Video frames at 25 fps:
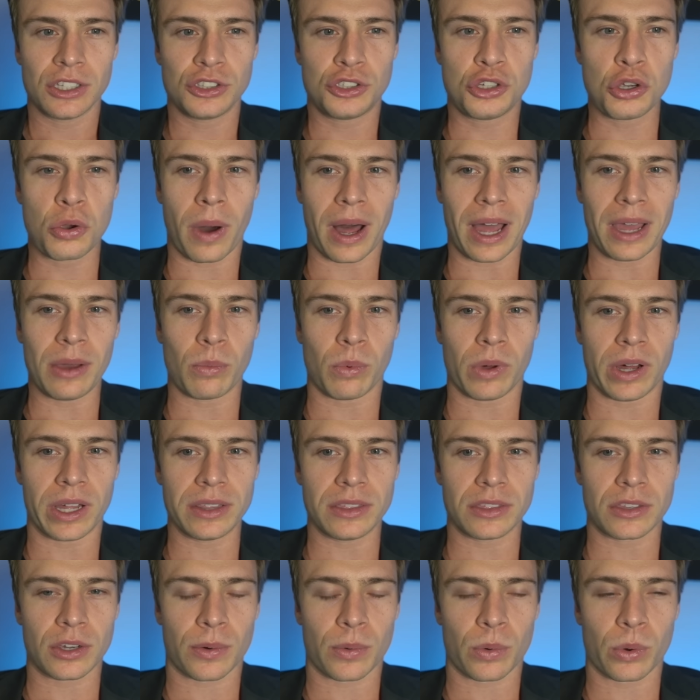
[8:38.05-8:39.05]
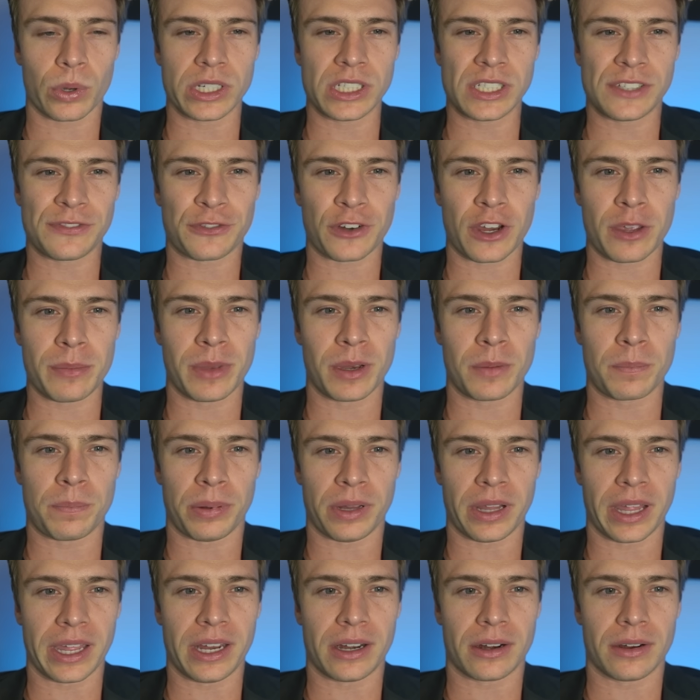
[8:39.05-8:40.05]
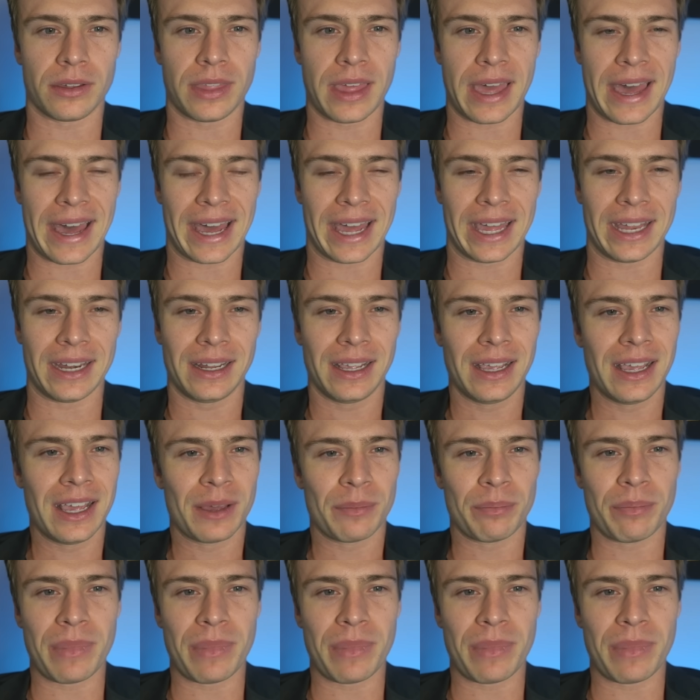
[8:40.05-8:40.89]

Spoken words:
do I want the Royce Freeman player that